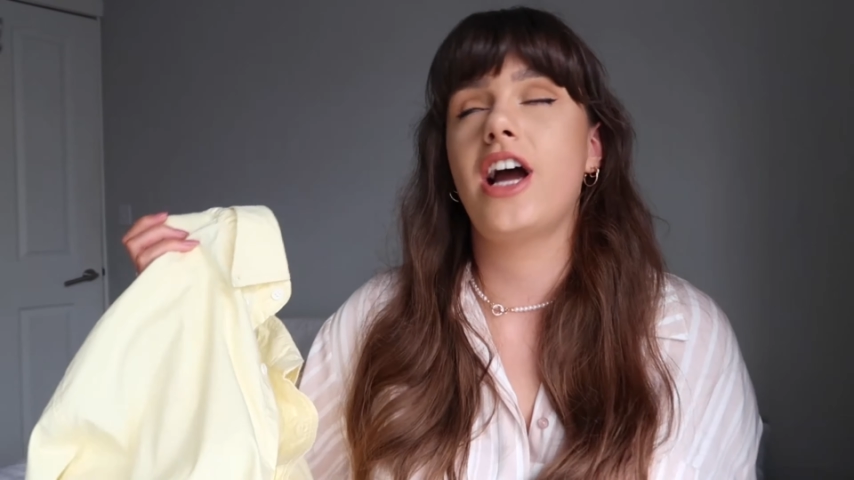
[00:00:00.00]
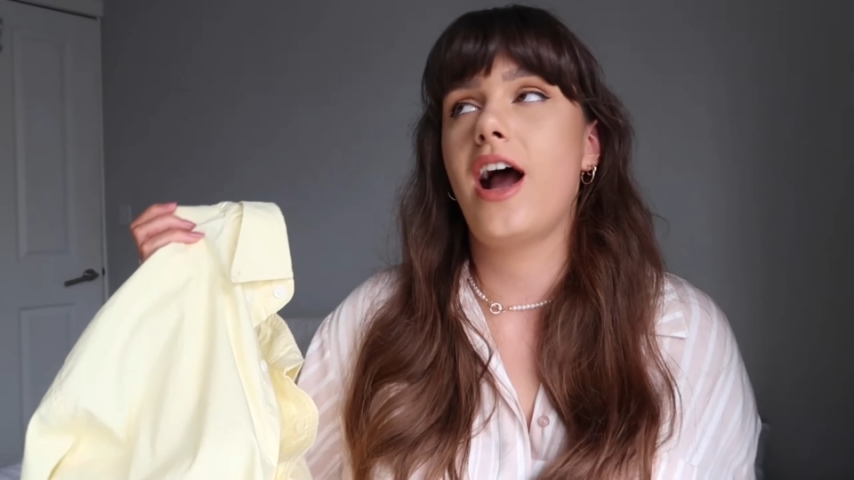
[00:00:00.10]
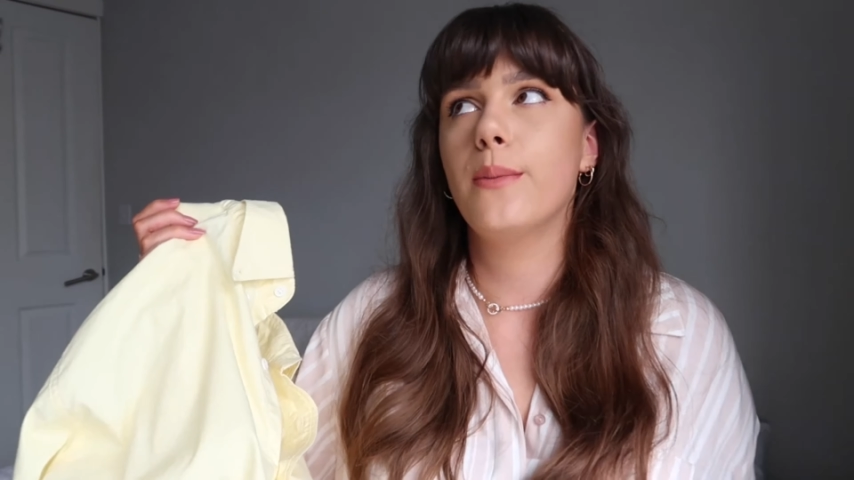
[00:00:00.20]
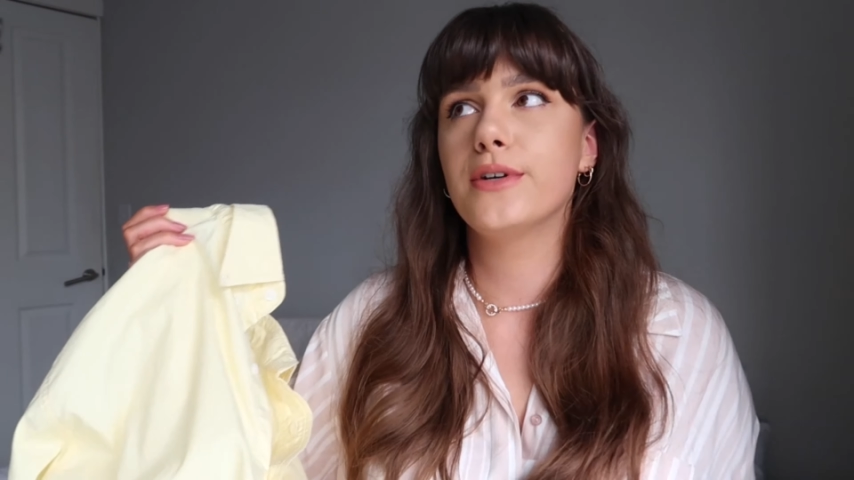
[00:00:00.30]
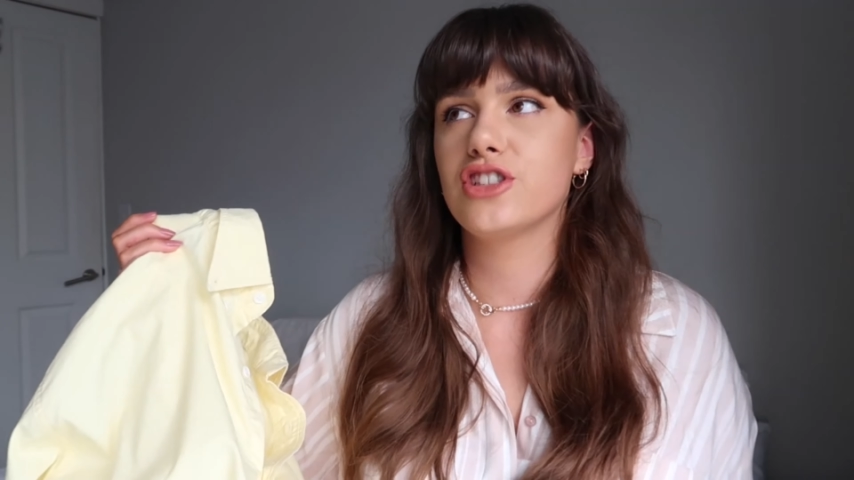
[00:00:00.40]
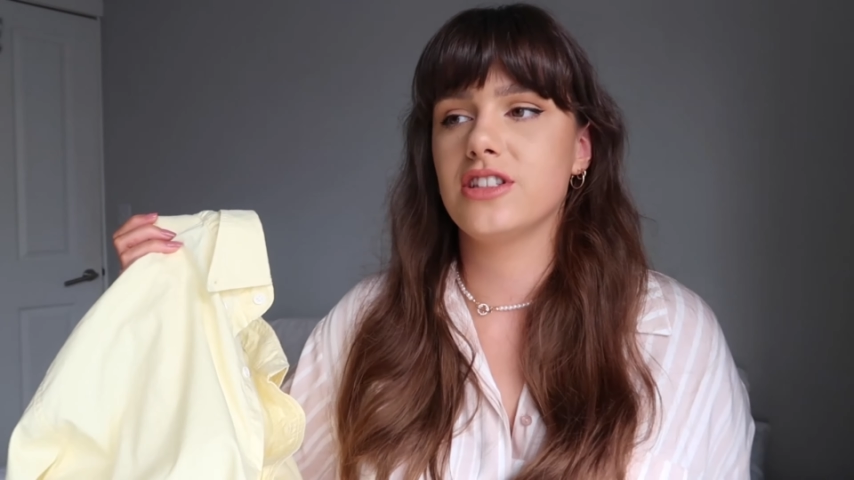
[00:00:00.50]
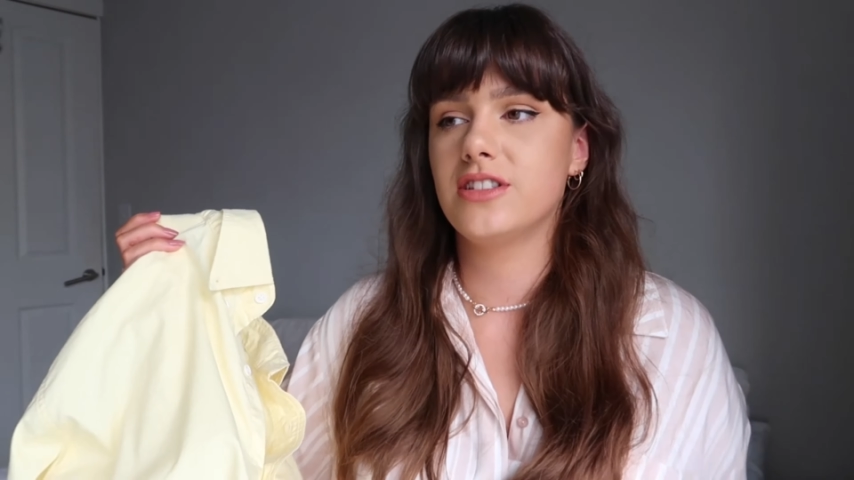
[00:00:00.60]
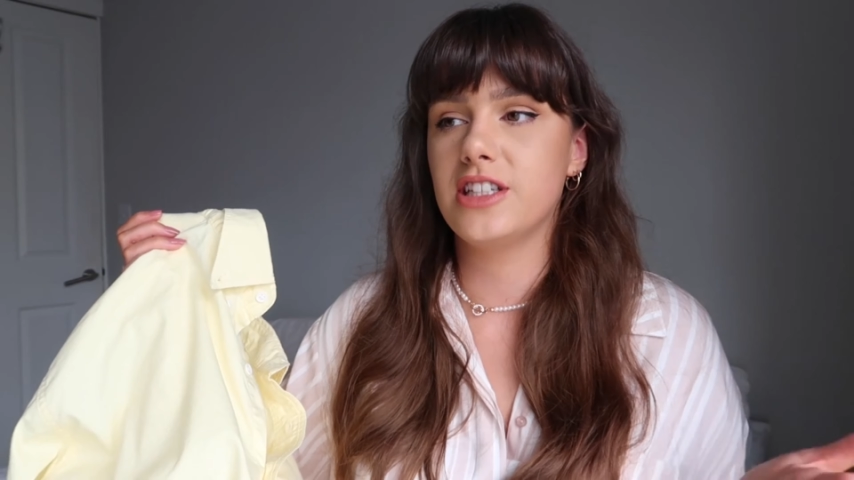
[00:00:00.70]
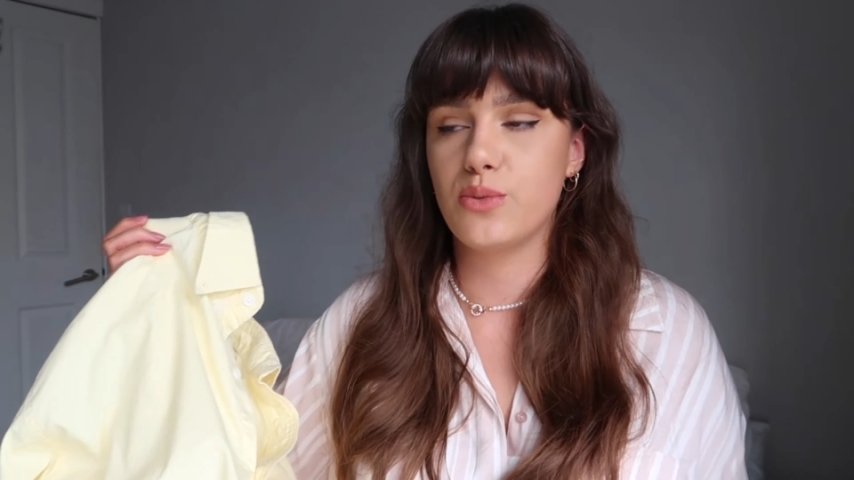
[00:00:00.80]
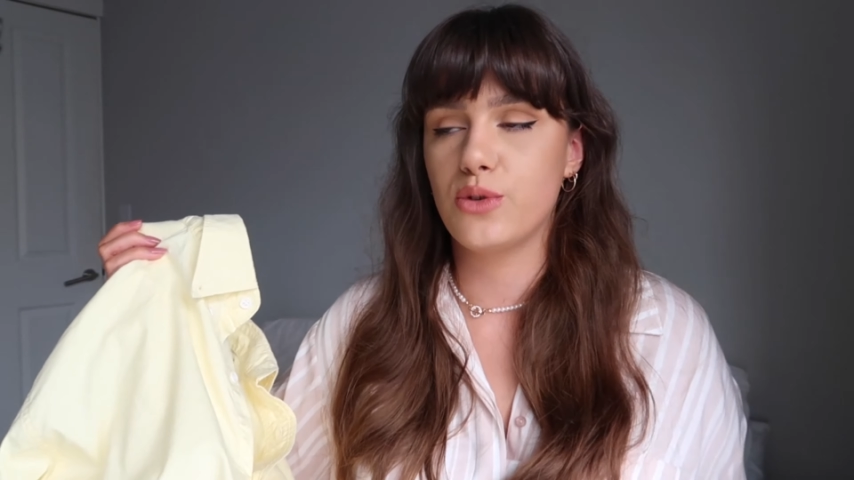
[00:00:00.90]
know how much
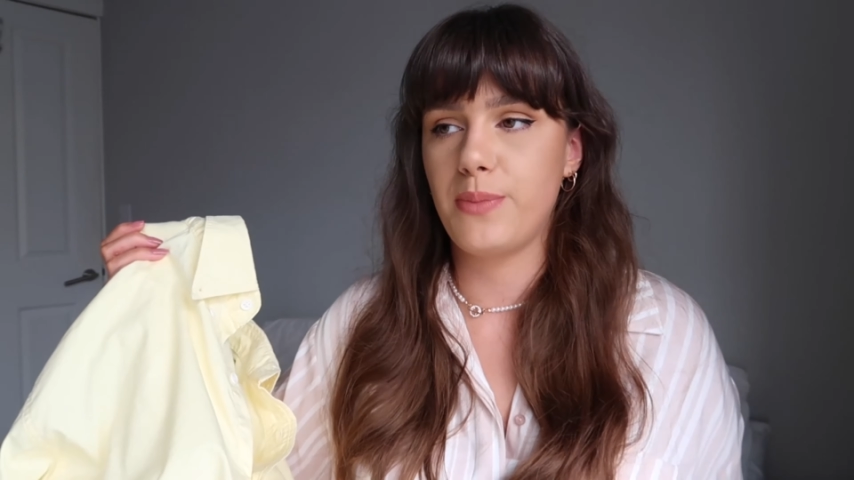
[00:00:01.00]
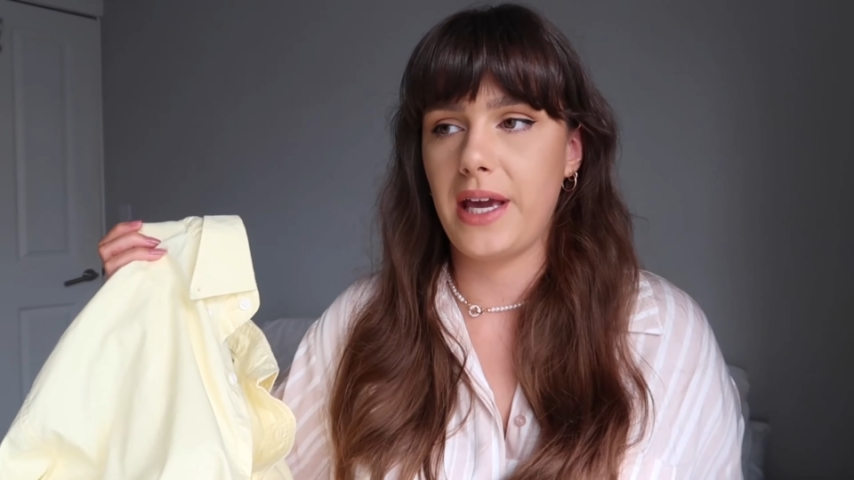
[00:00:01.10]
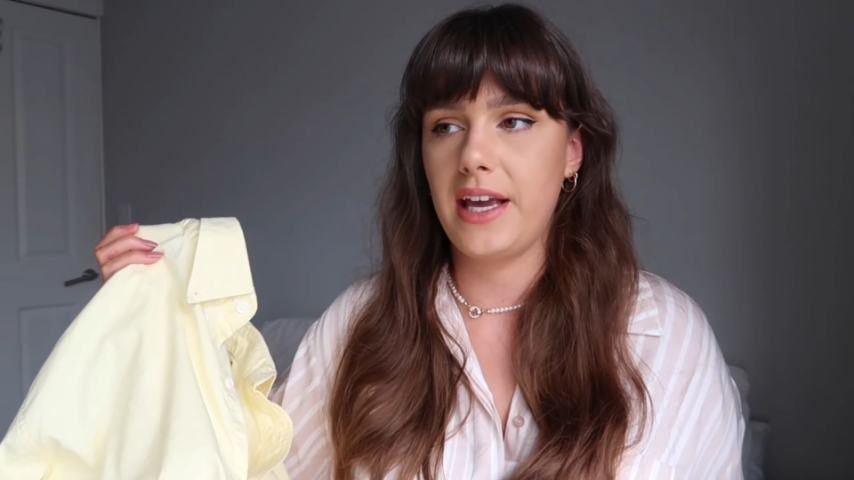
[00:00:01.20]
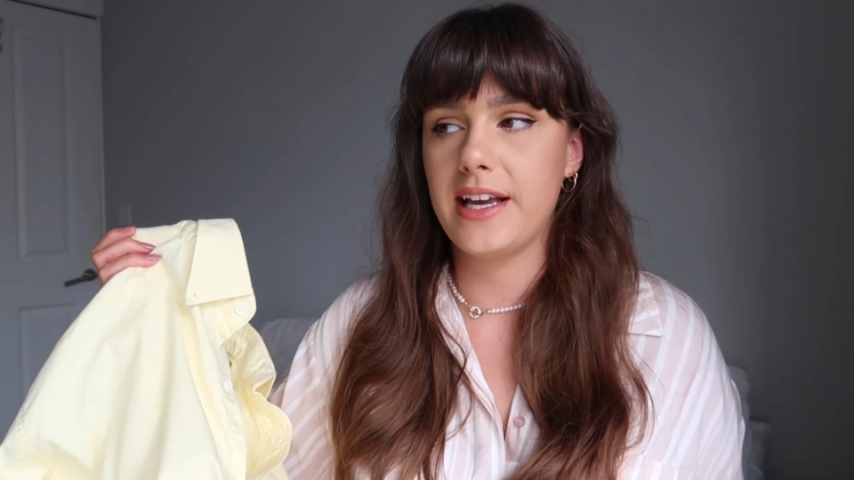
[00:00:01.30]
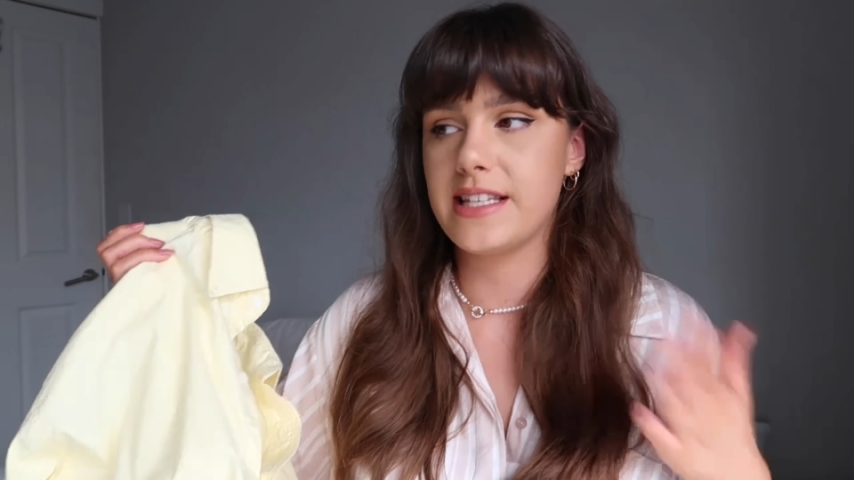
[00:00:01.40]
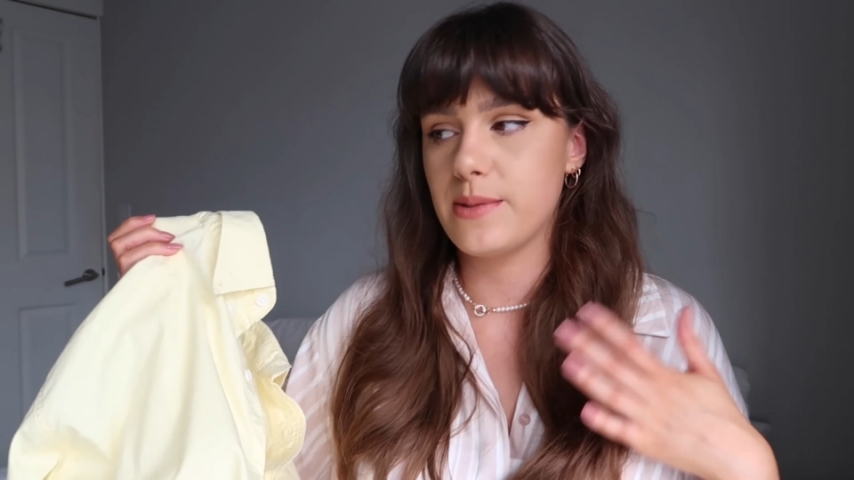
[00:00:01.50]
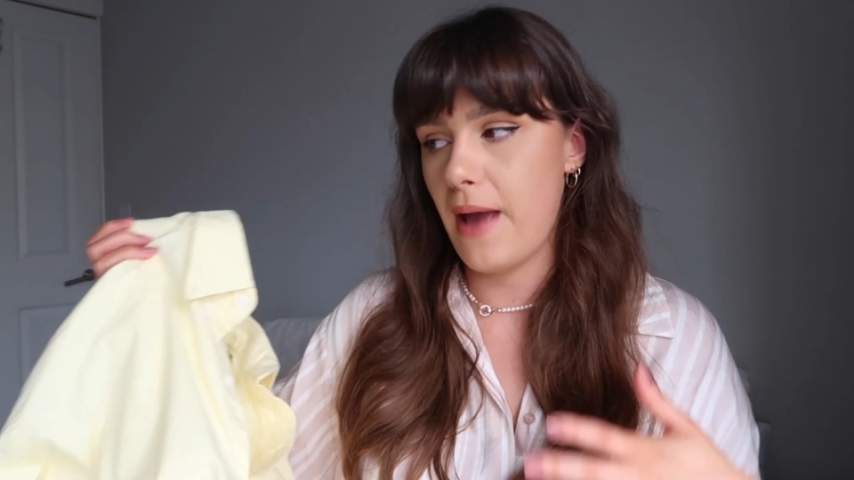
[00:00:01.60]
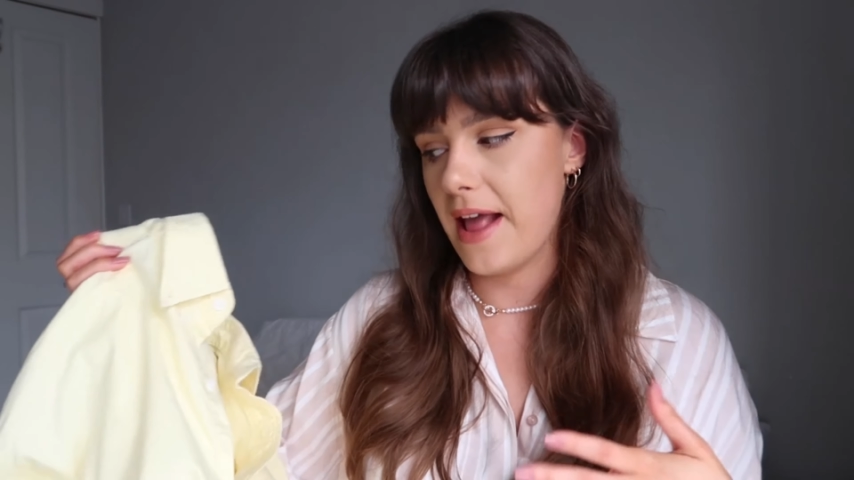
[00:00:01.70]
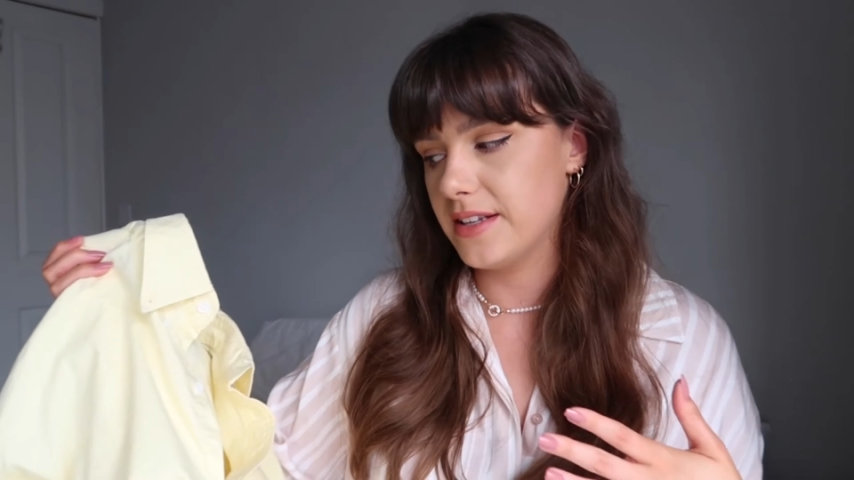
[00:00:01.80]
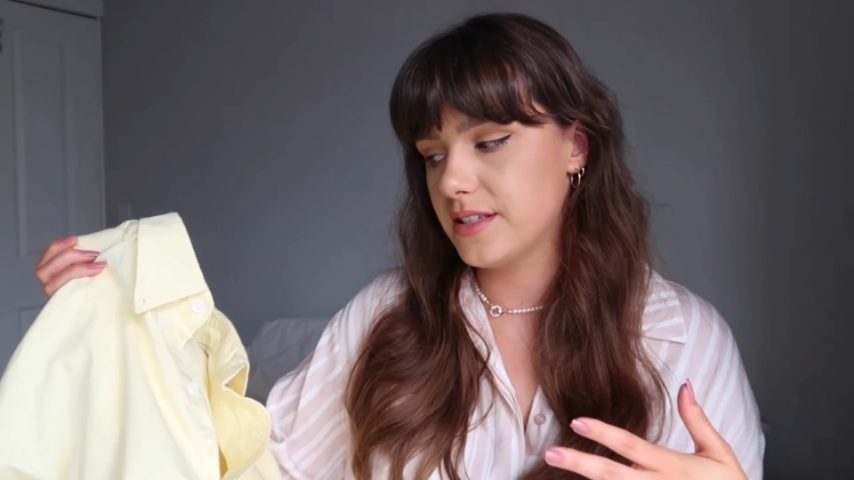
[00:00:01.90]
this would be it's a mess